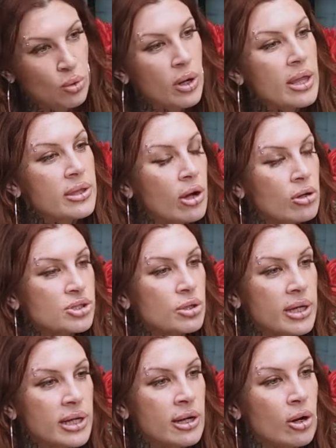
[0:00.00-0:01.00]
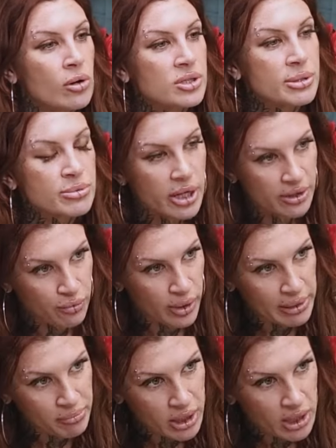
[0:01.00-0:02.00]
Well, and they also, and it all seems kind of
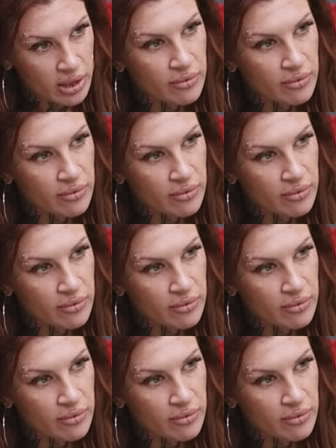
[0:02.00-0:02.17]
rapey.